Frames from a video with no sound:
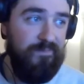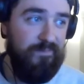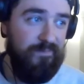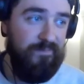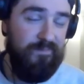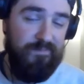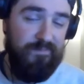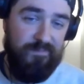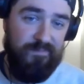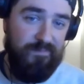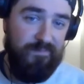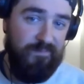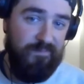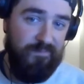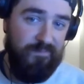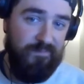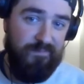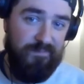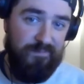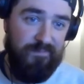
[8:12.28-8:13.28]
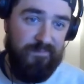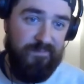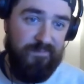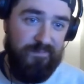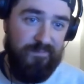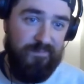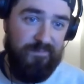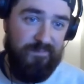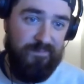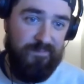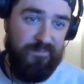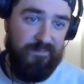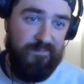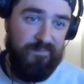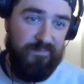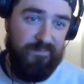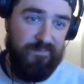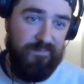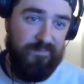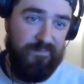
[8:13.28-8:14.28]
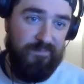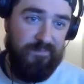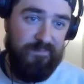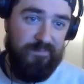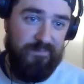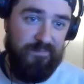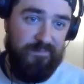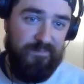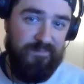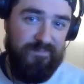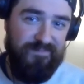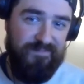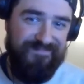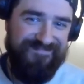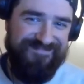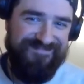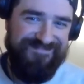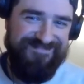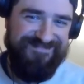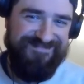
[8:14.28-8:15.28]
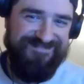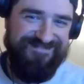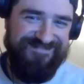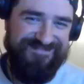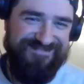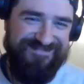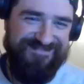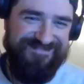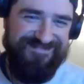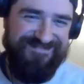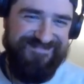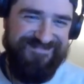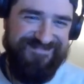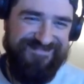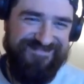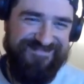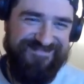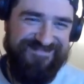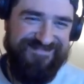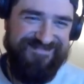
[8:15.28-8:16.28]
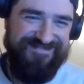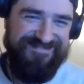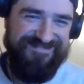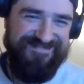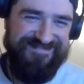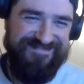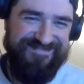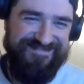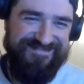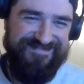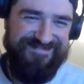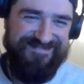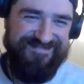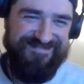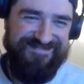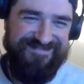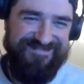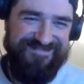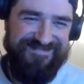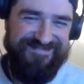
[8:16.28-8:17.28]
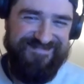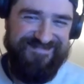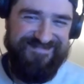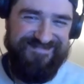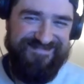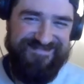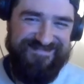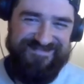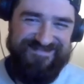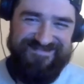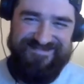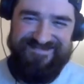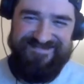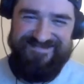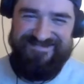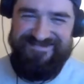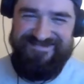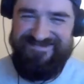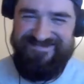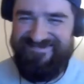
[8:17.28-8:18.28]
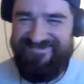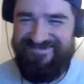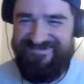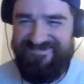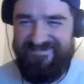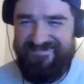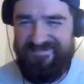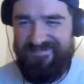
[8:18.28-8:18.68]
(not speaking)